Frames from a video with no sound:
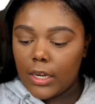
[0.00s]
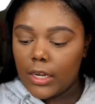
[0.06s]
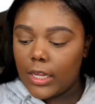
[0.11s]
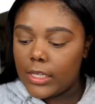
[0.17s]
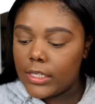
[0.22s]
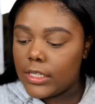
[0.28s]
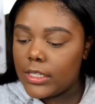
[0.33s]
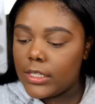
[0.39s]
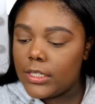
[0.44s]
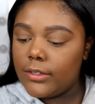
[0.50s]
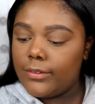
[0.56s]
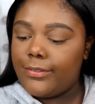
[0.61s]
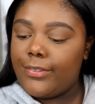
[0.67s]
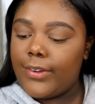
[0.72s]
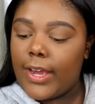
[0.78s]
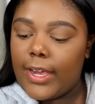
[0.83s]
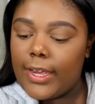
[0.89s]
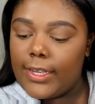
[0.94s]
Nice and
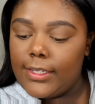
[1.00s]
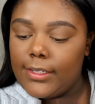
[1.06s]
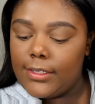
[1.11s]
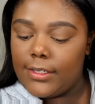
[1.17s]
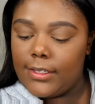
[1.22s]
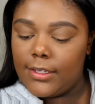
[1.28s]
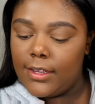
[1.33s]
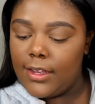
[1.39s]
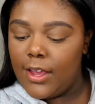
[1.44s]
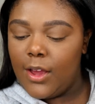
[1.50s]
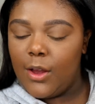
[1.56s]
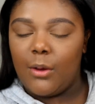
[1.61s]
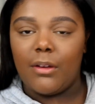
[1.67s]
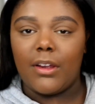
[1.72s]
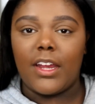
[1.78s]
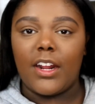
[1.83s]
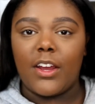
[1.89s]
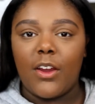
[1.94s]
defined.
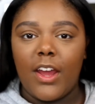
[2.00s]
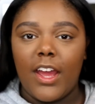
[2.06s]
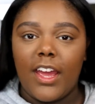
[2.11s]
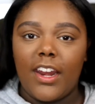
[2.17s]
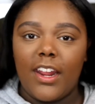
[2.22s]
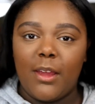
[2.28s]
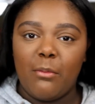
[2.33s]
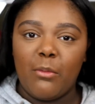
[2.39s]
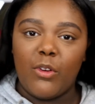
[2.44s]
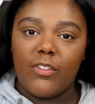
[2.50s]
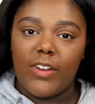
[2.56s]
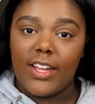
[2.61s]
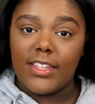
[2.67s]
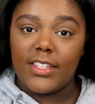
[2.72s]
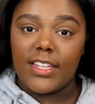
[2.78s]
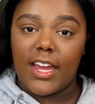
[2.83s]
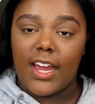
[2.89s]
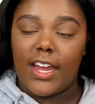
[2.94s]
We're going to go ahead and move
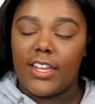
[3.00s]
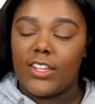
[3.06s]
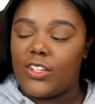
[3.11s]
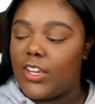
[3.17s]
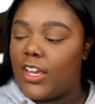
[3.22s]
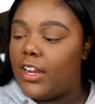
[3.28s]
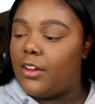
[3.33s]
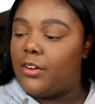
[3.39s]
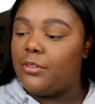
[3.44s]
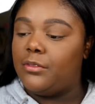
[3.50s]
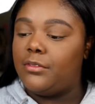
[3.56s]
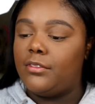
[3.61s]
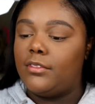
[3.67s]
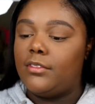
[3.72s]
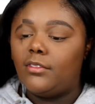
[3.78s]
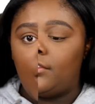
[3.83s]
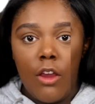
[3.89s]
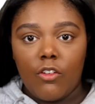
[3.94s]
on to eyeshadow.
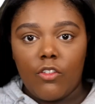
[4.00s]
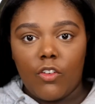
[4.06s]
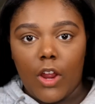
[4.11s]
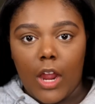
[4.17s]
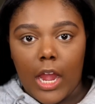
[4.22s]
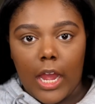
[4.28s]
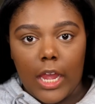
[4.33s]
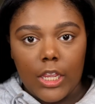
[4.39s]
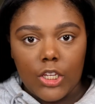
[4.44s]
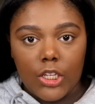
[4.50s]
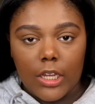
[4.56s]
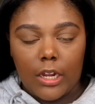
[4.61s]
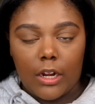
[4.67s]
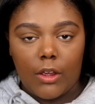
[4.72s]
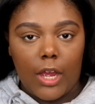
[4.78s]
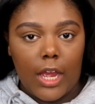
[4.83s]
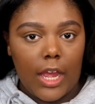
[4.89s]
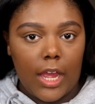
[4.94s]
For
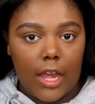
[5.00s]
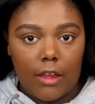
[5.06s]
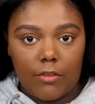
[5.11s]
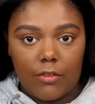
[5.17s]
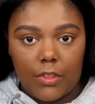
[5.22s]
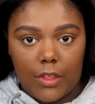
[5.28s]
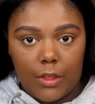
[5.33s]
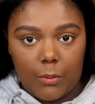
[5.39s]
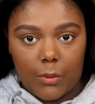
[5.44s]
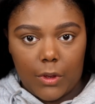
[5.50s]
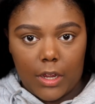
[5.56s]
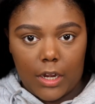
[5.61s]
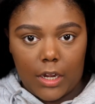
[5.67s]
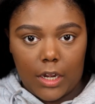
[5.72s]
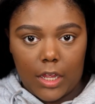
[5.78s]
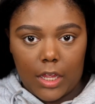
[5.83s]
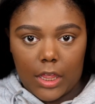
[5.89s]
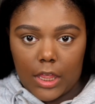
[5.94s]
eyeshadow, I have the
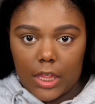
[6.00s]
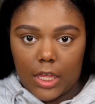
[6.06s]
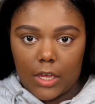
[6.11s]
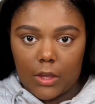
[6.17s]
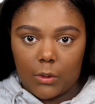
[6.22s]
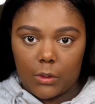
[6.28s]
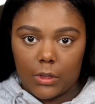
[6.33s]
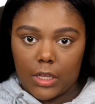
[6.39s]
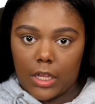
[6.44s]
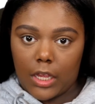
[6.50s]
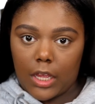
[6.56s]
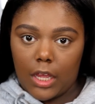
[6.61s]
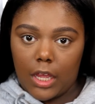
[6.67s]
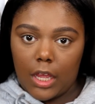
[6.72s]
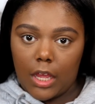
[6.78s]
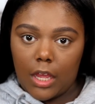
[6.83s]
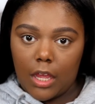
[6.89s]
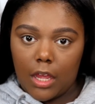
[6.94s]
one, the
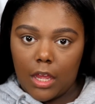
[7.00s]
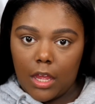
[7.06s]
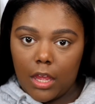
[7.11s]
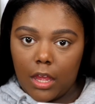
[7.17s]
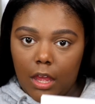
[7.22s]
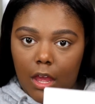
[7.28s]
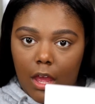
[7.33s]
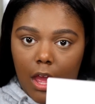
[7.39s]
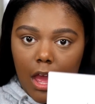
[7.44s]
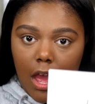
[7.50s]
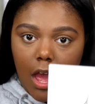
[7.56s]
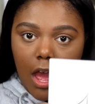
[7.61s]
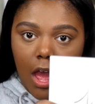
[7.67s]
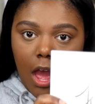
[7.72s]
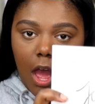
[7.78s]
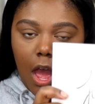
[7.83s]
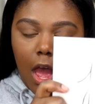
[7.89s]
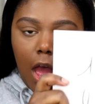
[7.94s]
only.
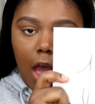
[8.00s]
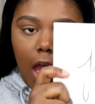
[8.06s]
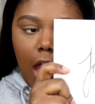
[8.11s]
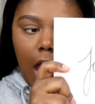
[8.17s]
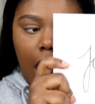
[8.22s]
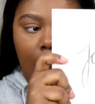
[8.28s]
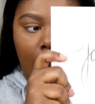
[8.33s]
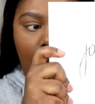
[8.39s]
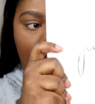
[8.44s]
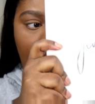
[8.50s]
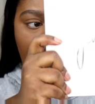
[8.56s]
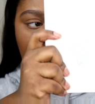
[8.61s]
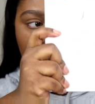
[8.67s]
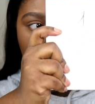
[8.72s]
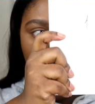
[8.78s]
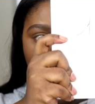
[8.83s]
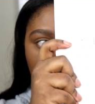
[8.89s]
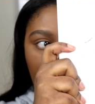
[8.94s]

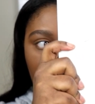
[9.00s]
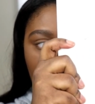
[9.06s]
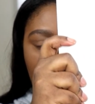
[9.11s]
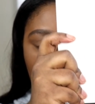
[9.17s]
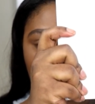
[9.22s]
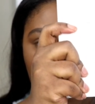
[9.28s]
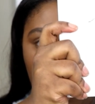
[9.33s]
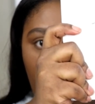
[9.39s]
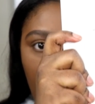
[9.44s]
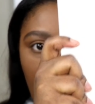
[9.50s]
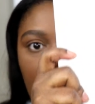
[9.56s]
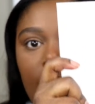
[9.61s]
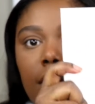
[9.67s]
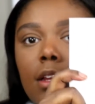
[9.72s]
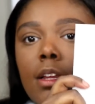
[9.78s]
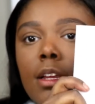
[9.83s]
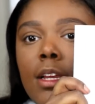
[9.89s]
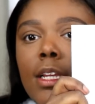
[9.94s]
Oh,
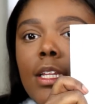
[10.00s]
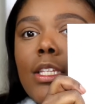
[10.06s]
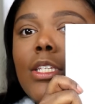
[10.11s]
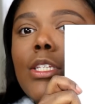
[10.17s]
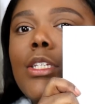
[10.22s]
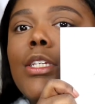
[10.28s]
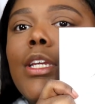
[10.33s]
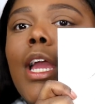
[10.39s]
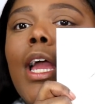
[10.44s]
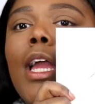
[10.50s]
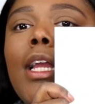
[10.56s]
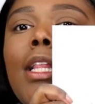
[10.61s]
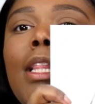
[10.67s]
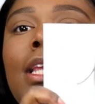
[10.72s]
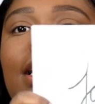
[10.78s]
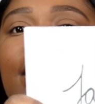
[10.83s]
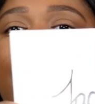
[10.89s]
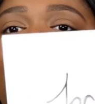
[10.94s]

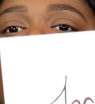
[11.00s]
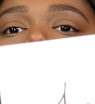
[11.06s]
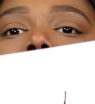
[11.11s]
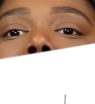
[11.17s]
Jaclyn